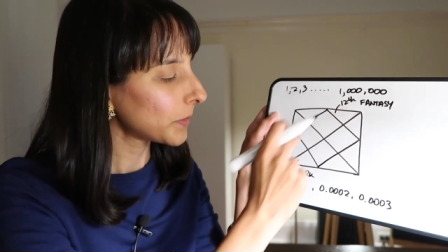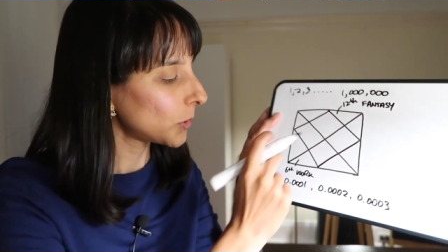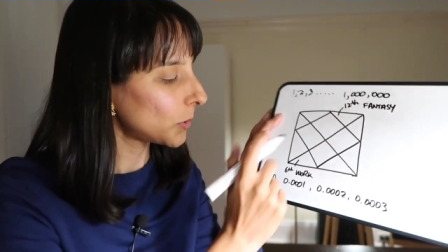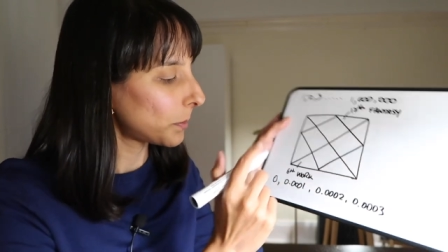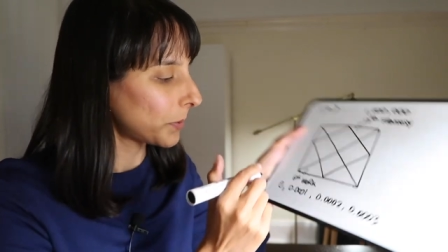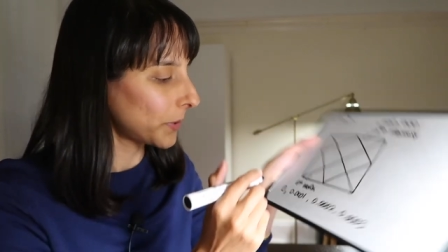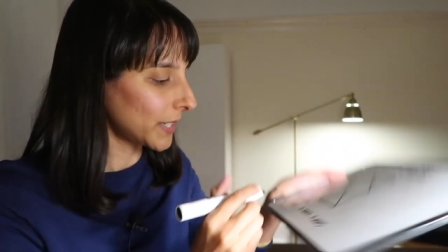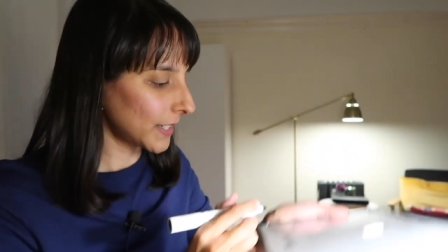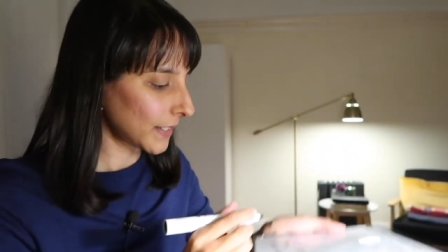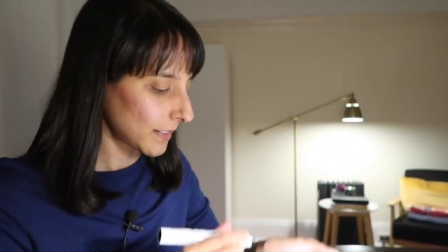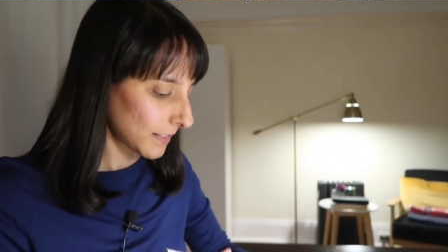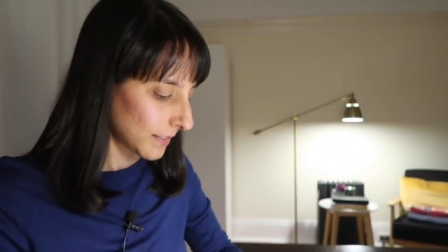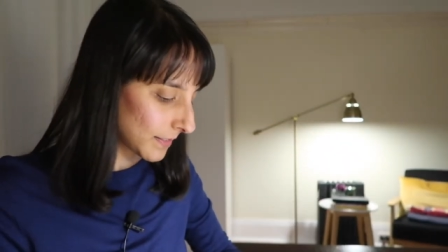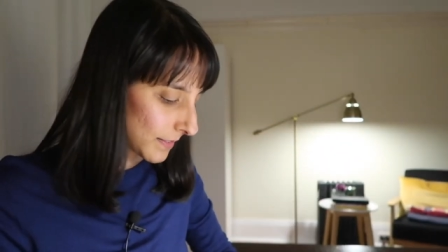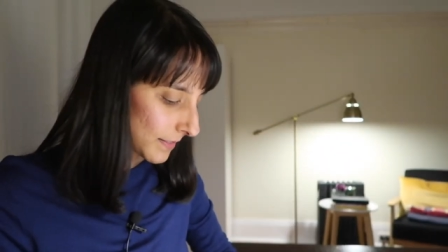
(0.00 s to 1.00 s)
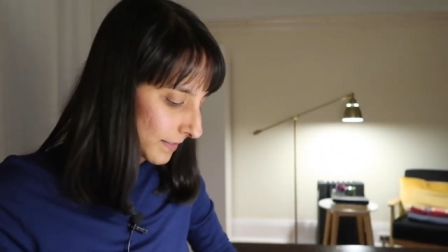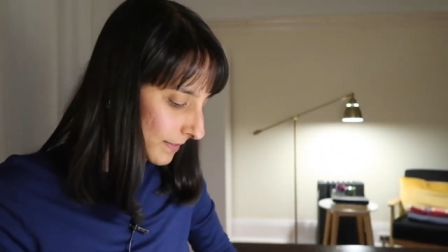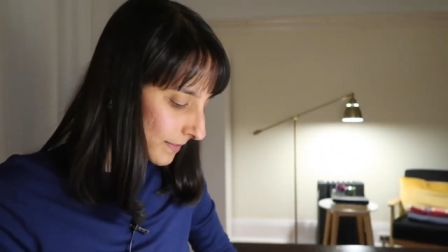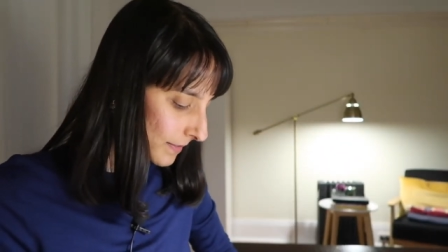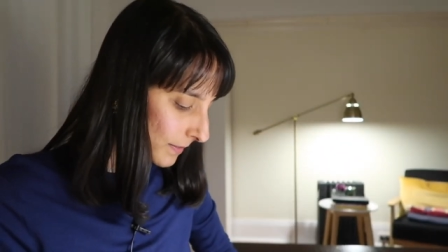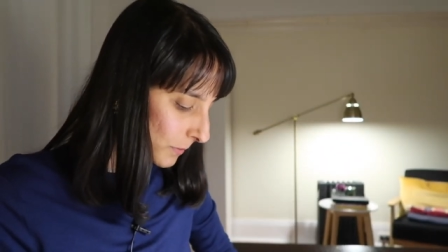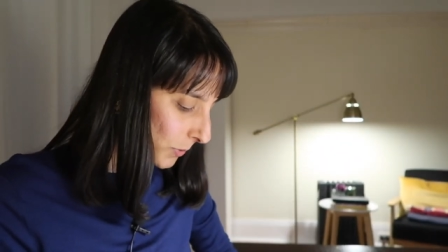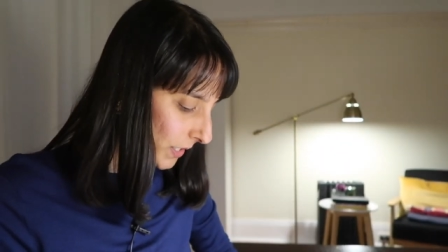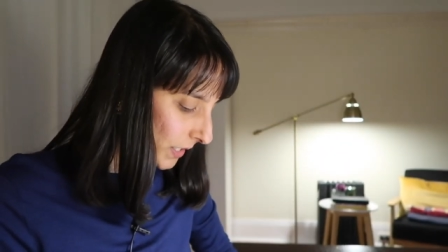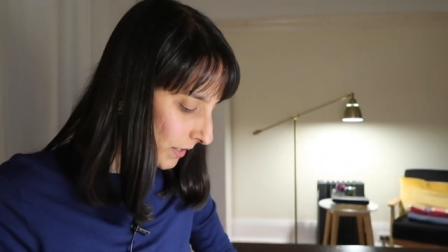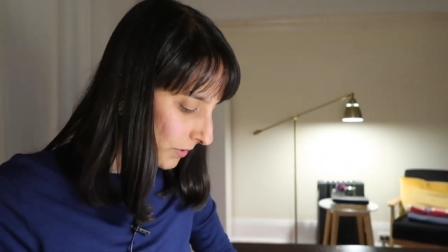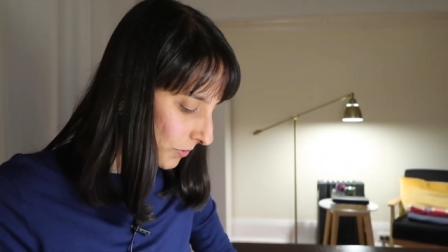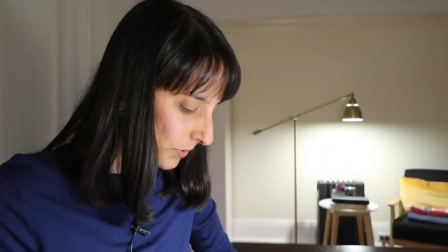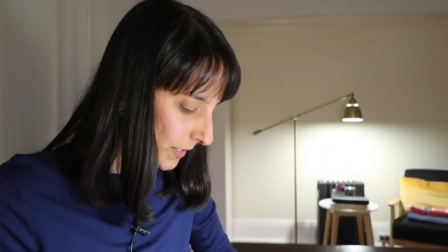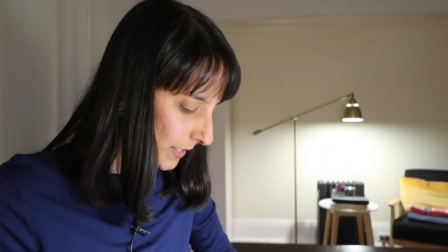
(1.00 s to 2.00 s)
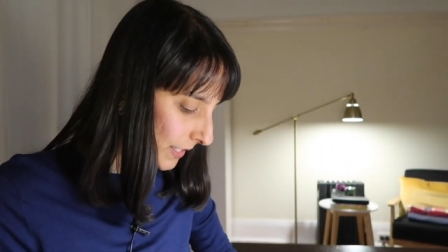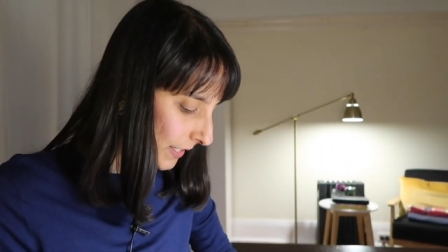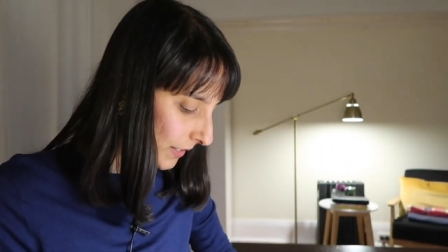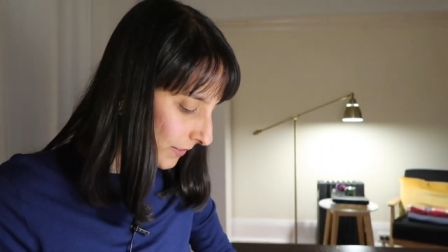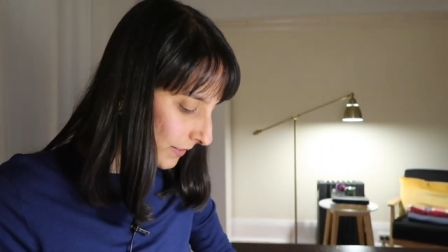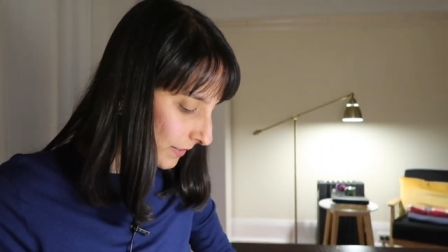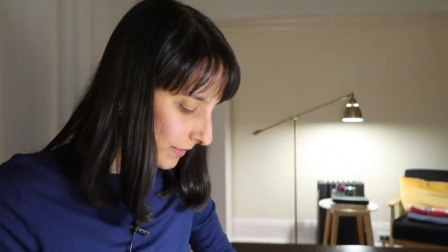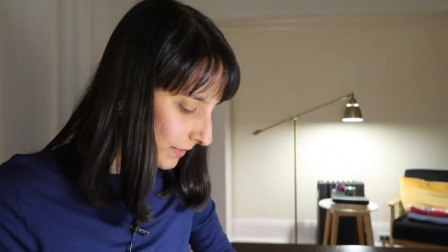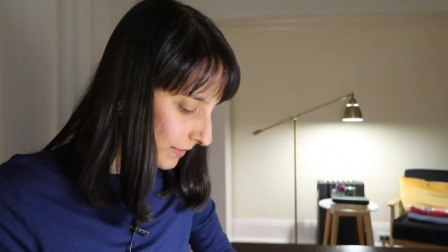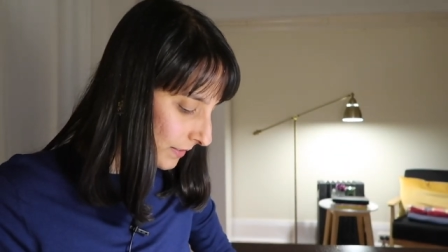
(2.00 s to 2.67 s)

you bring one hundred down.